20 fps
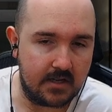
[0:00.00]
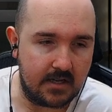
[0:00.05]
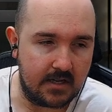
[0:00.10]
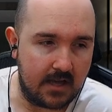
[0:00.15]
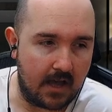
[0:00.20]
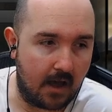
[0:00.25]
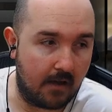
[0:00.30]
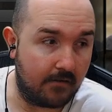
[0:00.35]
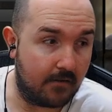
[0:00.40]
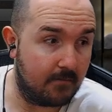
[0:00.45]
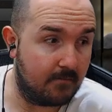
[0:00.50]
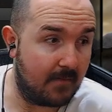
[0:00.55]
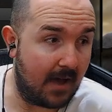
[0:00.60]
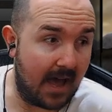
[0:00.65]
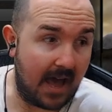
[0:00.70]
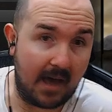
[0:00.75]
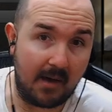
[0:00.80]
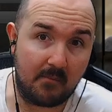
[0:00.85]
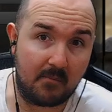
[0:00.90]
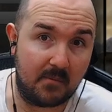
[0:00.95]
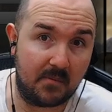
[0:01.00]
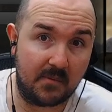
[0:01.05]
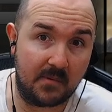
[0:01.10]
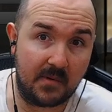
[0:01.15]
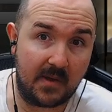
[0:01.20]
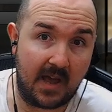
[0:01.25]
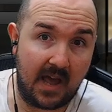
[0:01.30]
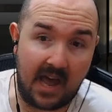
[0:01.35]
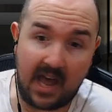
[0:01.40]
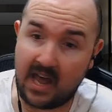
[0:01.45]
have a map.
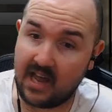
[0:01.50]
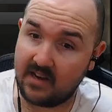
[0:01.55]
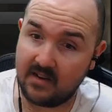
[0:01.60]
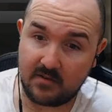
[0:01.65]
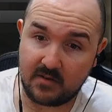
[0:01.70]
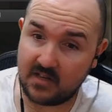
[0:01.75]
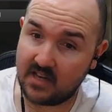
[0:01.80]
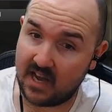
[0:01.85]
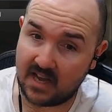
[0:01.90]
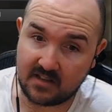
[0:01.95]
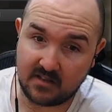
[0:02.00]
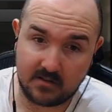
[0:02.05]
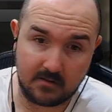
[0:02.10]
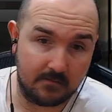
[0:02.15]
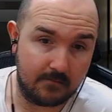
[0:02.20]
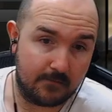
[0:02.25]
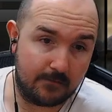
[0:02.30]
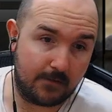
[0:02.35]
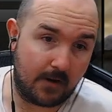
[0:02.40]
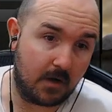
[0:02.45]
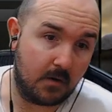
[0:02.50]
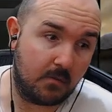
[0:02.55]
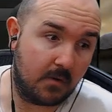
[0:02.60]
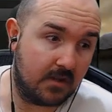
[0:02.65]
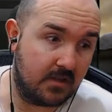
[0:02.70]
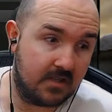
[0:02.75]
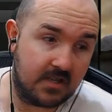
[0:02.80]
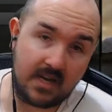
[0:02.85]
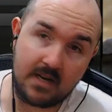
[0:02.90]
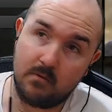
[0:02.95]
And you had some fun
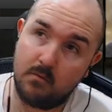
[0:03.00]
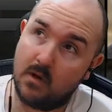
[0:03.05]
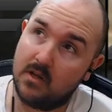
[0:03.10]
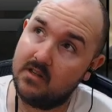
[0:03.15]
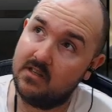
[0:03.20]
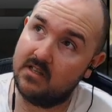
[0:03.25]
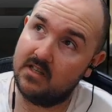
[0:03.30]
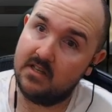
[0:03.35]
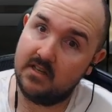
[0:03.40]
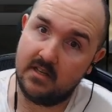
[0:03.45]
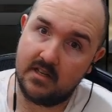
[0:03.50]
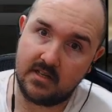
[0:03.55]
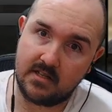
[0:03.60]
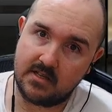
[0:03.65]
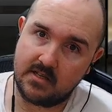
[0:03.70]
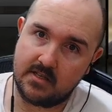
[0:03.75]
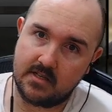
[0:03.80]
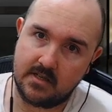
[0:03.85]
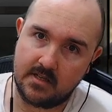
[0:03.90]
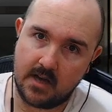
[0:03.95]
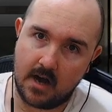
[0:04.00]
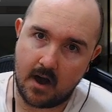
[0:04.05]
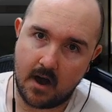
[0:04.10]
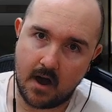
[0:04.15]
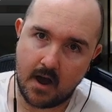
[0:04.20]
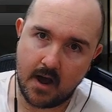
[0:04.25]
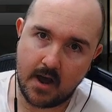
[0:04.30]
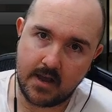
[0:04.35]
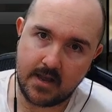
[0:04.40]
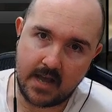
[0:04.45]
ones. You had ones in the
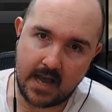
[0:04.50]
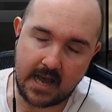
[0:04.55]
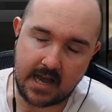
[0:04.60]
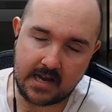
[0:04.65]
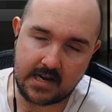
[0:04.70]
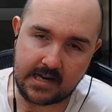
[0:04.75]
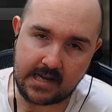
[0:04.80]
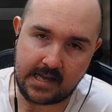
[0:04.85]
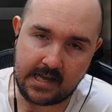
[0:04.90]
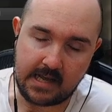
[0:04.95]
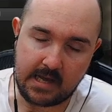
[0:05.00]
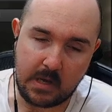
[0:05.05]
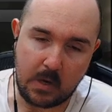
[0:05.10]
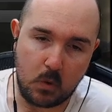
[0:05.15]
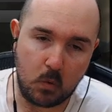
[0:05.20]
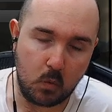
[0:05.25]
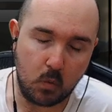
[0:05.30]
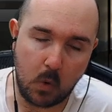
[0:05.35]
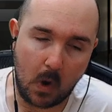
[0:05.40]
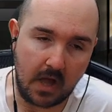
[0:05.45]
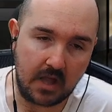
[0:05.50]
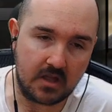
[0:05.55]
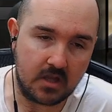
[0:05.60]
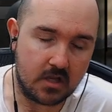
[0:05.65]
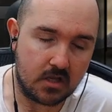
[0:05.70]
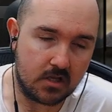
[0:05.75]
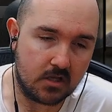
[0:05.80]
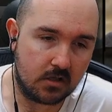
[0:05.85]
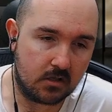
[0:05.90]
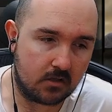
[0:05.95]
sky. You had
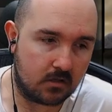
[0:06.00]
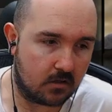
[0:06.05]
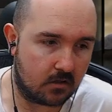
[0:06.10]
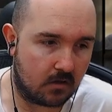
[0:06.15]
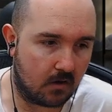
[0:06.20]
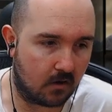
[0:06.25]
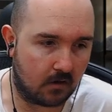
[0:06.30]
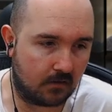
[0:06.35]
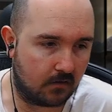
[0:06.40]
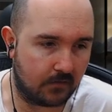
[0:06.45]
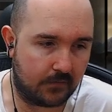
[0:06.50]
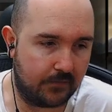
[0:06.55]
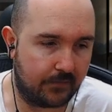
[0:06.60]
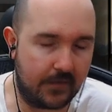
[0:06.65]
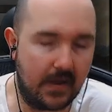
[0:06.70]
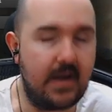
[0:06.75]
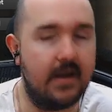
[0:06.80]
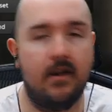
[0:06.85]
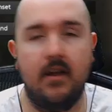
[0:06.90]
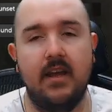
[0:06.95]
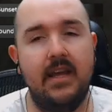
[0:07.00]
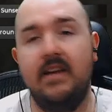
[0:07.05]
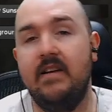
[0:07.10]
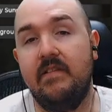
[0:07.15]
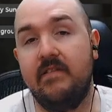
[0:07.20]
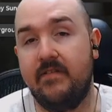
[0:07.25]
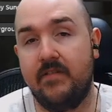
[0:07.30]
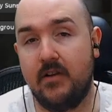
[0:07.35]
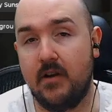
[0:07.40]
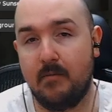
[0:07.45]
ones in
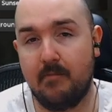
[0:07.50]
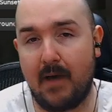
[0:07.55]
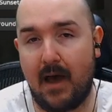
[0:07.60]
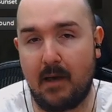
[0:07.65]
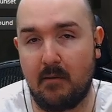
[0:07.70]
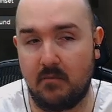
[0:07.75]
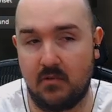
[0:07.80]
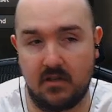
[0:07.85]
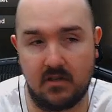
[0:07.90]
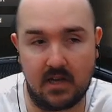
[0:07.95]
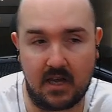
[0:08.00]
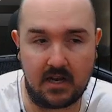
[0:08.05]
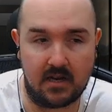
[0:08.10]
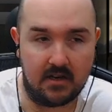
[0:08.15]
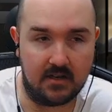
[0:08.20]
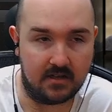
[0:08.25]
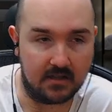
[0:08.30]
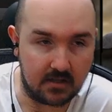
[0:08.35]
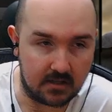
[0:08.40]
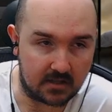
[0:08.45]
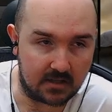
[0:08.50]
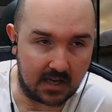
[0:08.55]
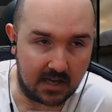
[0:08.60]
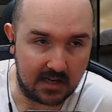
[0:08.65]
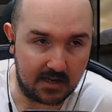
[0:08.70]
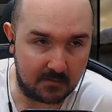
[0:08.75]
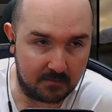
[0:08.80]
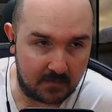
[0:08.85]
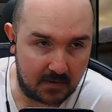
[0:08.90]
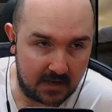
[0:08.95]
infinite maps, and this
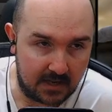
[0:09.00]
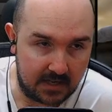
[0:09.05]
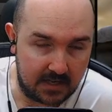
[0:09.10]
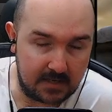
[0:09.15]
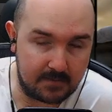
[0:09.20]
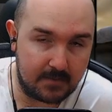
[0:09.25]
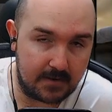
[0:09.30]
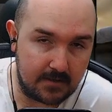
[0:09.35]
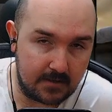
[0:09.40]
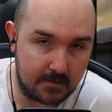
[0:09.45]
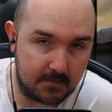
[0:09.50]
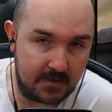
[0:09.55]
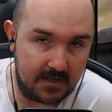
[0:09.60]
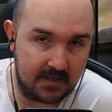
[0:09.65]
game is meant to be